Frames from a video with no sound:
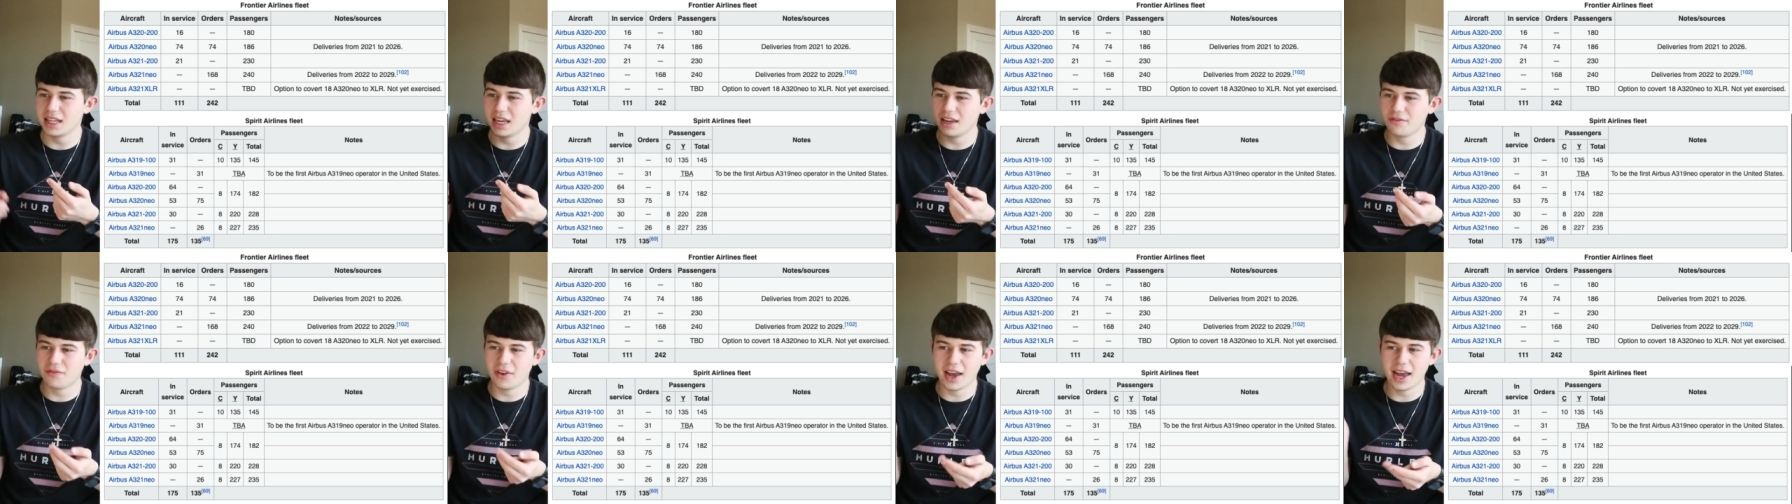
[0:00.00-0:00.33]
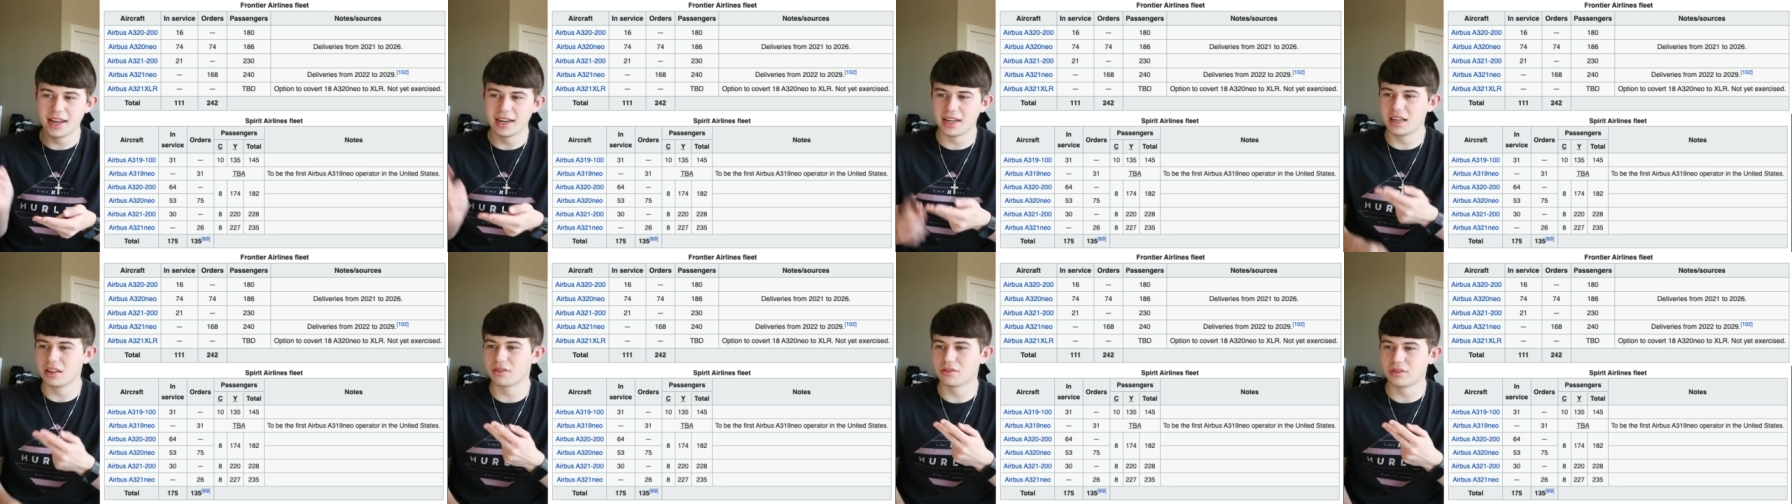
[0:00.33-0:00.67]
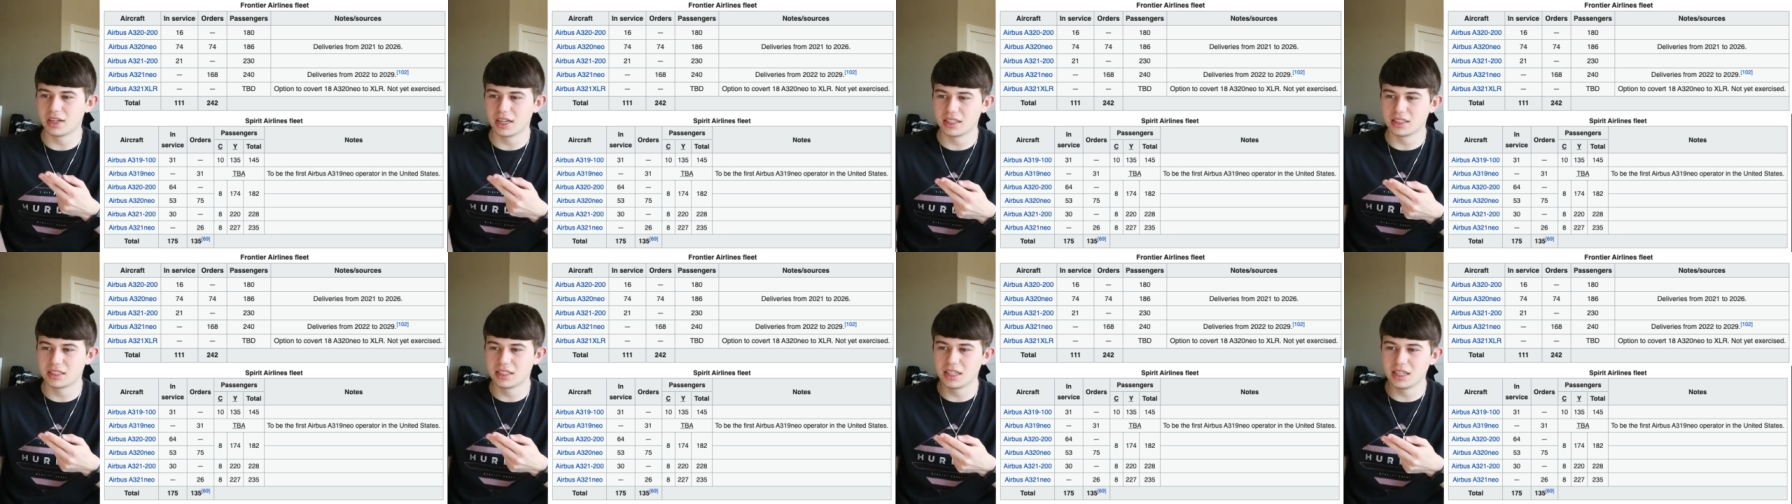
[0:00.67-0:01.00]
they've had
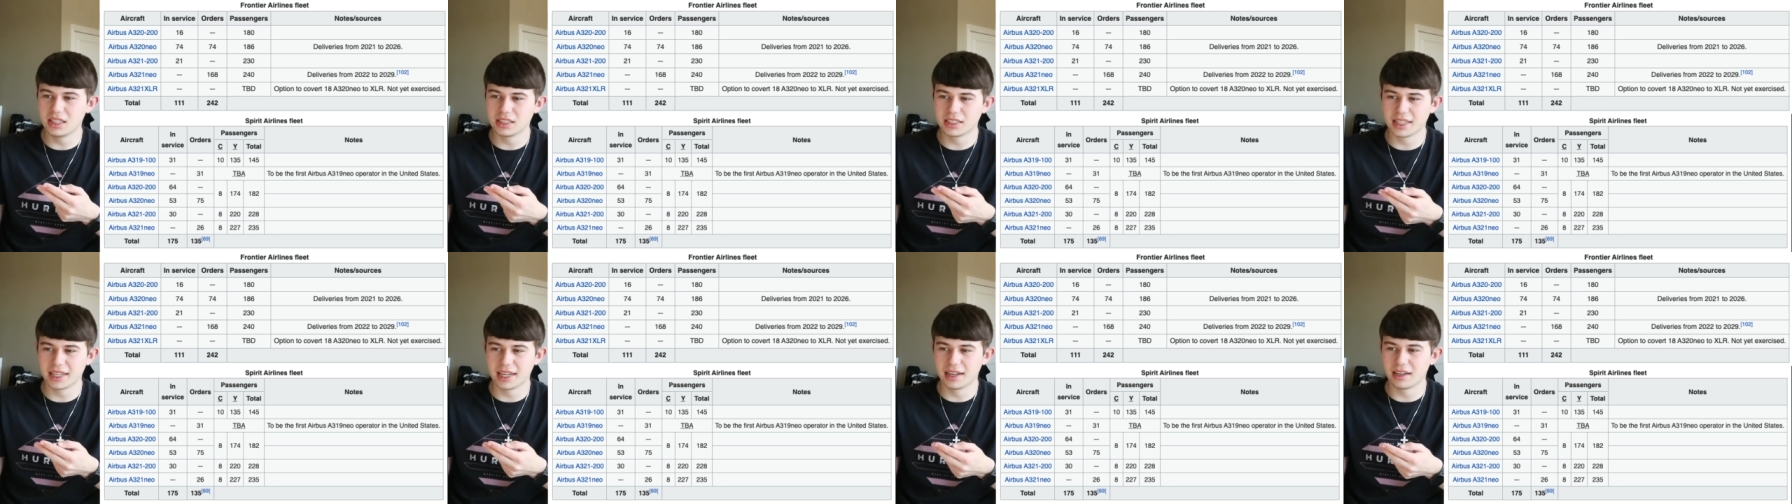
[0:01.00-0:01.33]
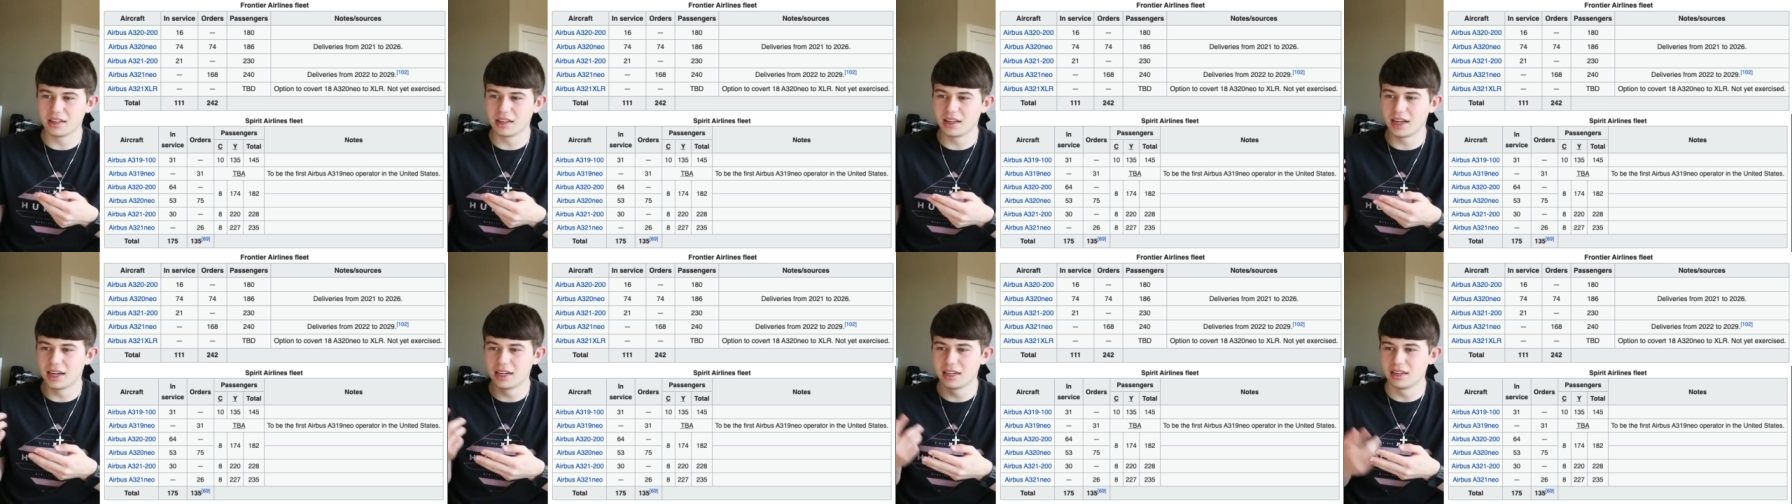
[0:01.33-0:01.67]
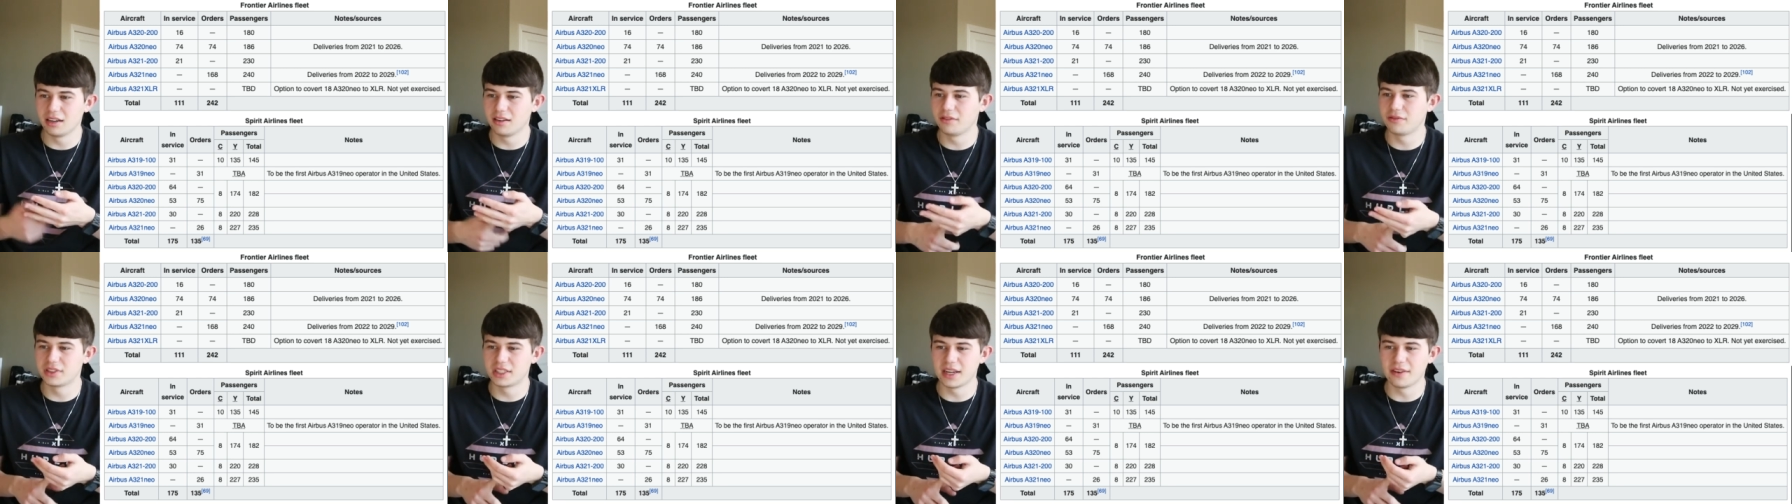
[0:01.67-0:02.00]
A319s, they had a lot
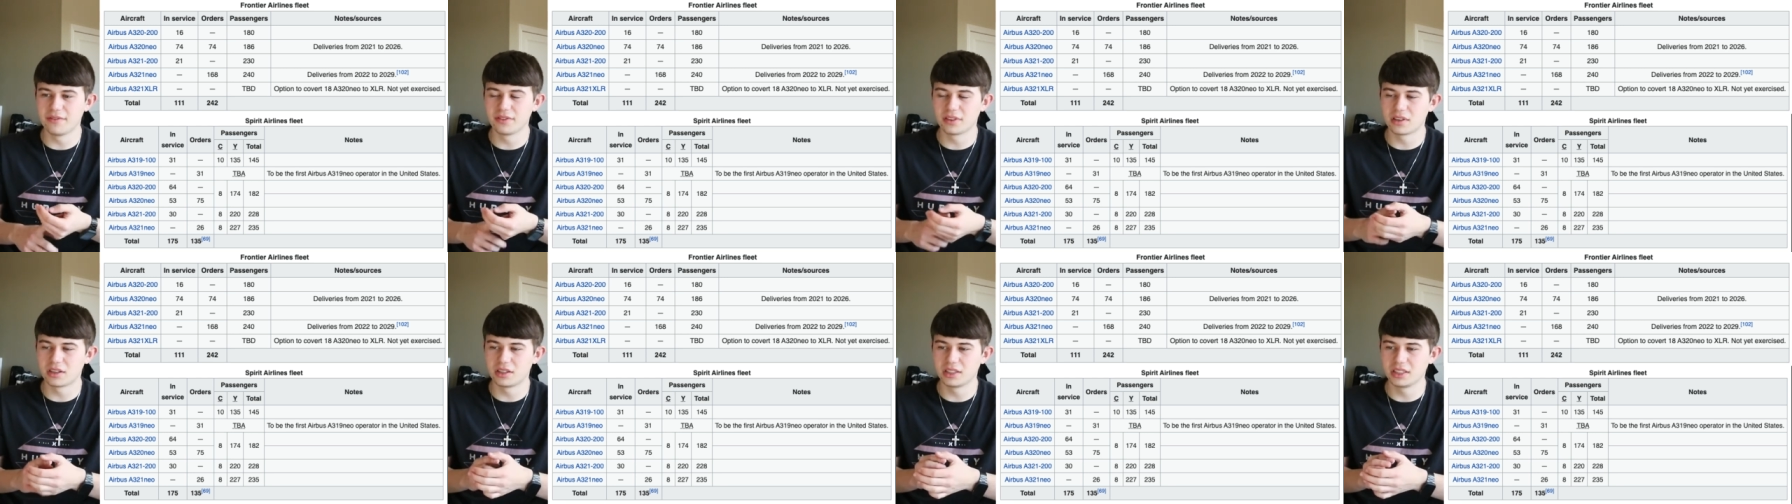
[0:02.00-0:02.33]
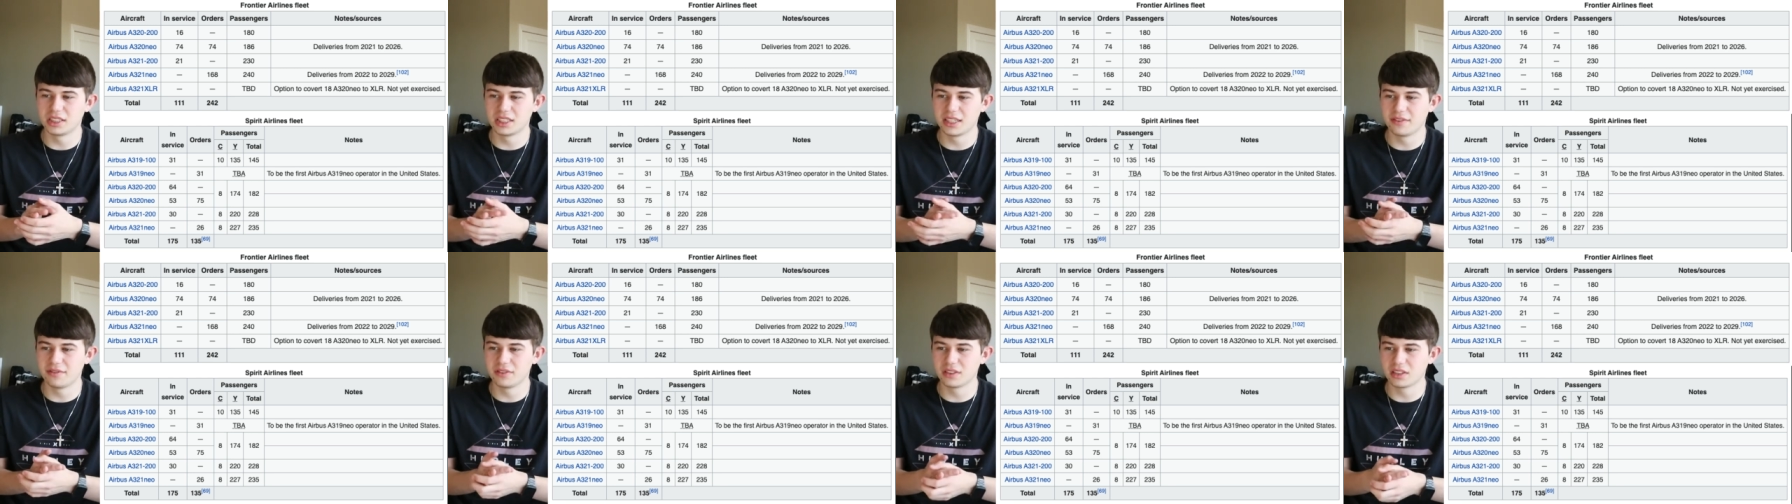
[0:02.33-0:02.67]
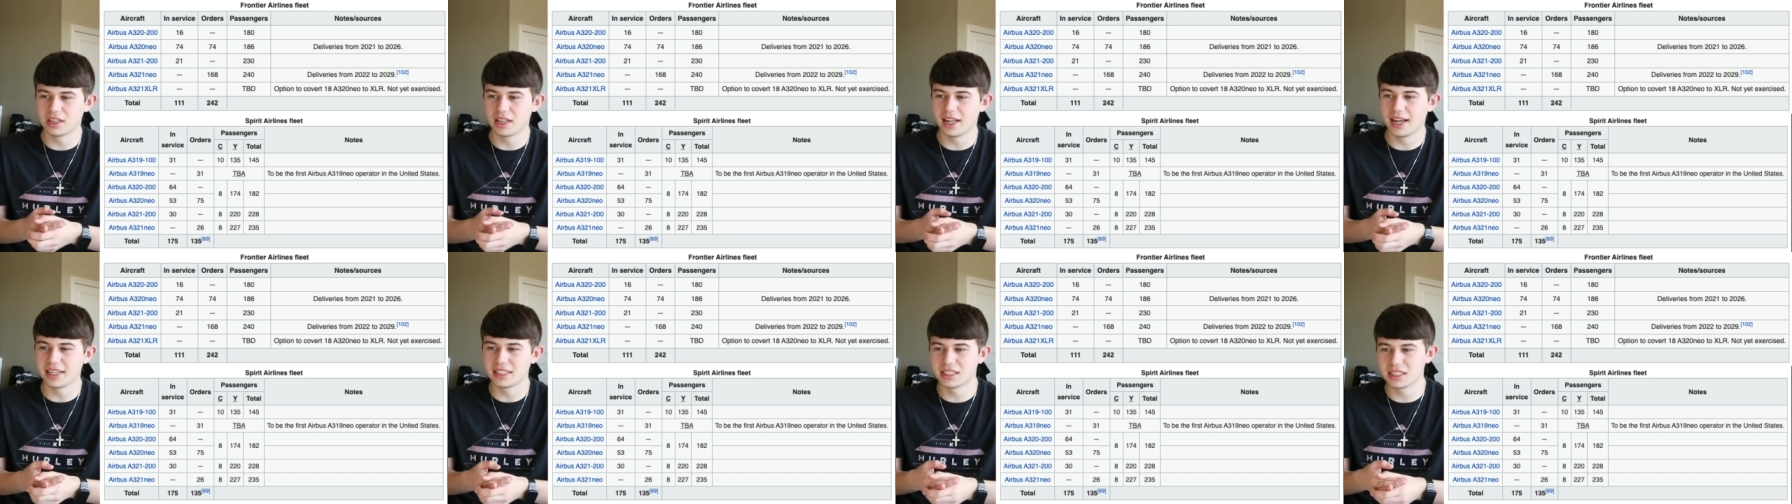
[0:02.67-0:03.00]
of 737
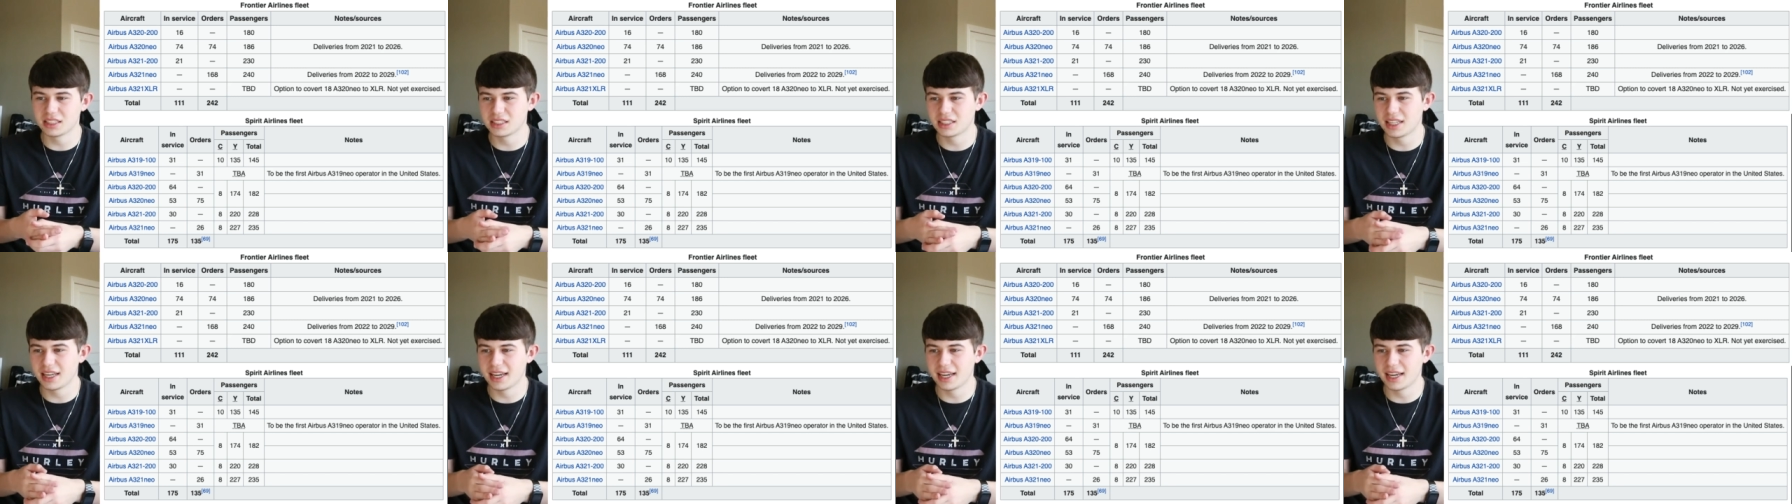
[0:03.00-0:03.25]
classics,